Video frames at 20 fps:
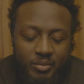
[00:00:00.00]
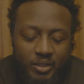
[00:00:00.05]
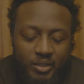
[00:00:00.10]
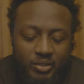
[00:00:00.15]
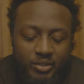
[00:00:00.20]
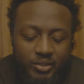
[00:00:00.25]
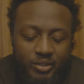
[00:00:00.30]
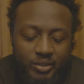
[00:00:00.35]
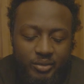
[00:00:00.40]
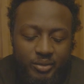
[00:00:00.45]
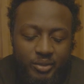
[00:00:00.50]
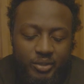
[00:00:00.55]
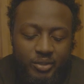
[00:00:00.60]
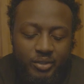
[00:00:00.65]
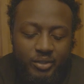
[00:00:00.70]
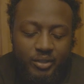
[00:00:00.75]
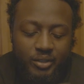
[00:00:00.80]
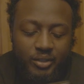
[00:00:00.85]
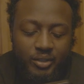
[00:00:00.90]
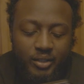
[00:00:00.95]
I'm about to screen
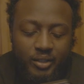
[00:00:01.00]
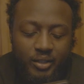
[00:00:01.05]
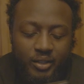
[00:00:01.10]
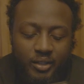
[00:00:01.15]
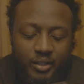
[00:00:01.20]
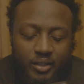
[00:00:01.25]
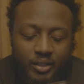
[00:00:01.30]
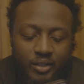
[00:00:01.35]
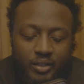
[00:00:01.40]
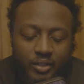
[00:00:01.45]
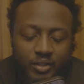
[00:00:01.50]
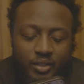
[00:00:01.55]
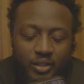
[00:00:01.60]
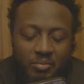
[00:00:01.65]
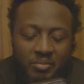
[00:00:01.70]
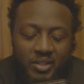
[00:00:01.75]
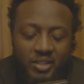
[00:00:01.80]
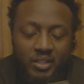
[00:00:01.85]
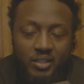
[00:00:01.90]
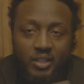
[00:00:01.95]
record.
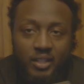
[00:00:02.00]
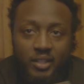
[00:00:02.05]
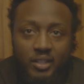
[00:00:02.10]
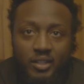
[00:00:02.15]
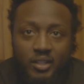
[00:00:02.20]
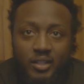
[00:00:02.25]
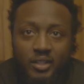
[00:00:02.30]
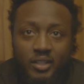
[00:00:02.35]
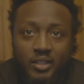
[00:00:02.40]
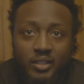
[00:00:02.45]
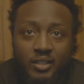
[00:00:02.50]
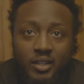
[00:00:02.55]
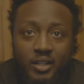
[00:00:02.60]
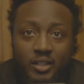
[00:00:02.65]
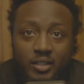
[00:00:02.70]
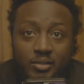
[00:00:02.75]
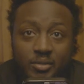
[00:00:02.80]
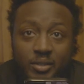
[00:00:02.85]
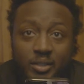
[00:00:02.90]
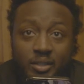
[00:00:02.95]
I'm about to lock y'all in
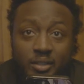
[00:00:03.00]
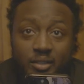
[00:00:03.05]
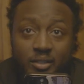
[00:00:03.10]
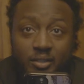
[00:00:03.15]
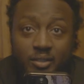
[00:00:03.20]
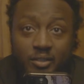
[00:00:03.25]
all the way.